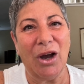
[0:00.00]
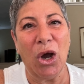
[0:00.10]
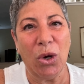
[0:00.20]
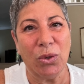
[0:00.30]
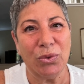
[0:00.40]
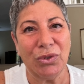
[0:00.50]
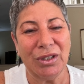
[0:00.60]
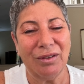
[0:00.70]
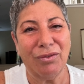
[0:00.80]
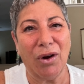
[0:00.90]
owned
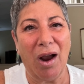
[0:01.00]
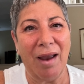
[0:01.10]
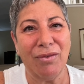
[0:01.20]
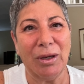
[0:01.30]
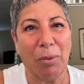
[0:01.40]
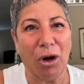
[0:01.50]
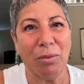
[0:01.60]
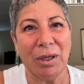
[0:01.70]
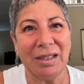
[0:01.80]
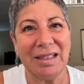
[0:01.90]
for every apartment